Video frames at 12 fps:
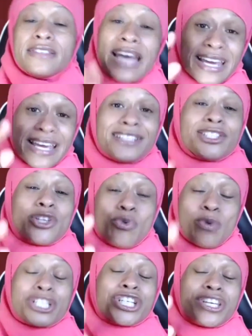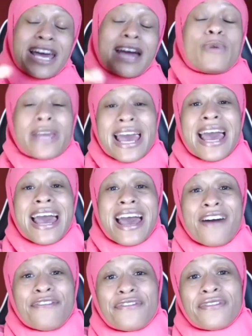That intuition that we
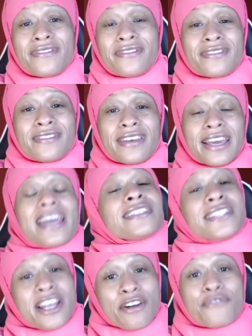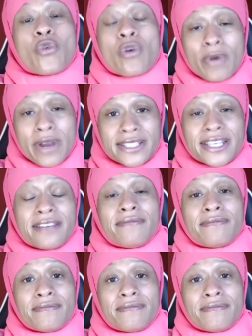have is there for a reason.